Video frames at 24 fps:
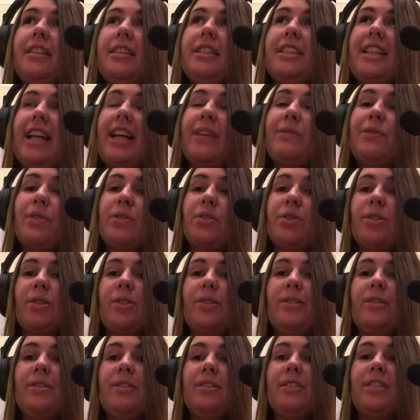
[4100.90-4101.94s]

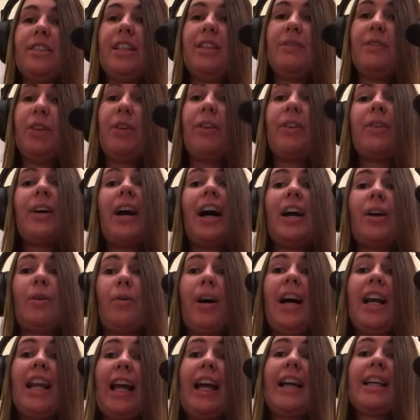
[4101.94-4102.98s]
Davidson, even though I
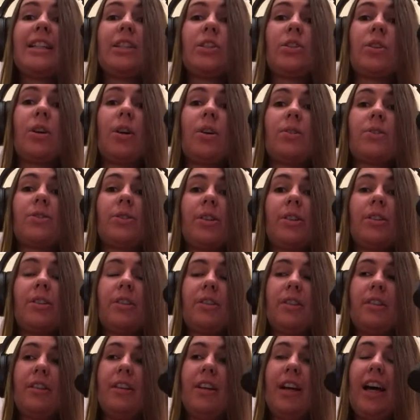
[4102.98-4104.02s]
quite like his Doctor,
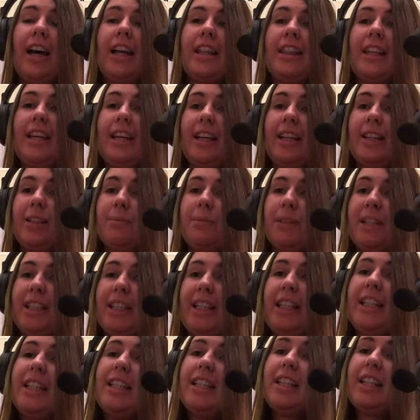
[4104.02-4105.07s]
I think at the
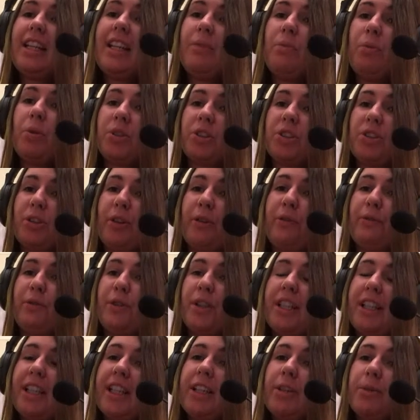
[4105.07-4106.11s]
beginning he was
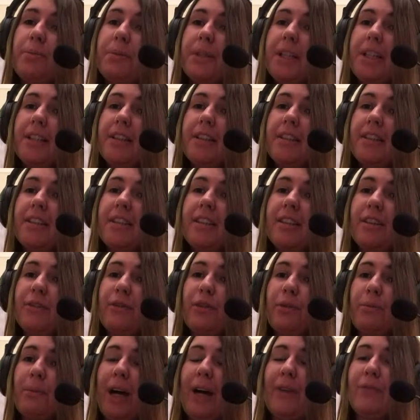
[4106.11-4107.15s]
suffering a little bit
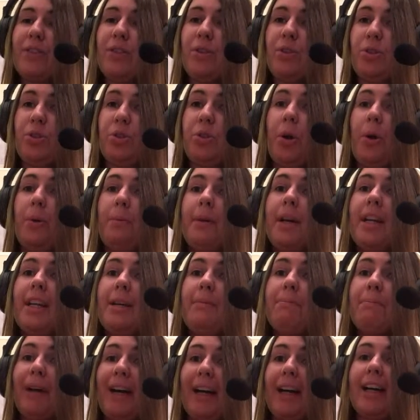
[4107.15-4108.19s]
from having so
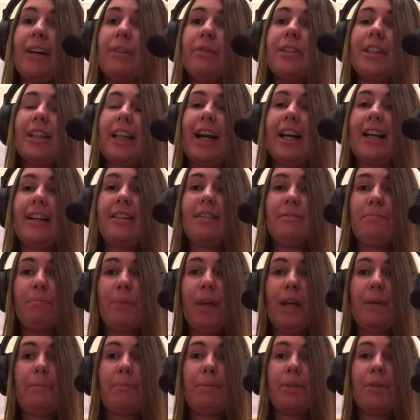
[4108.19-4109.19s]
many big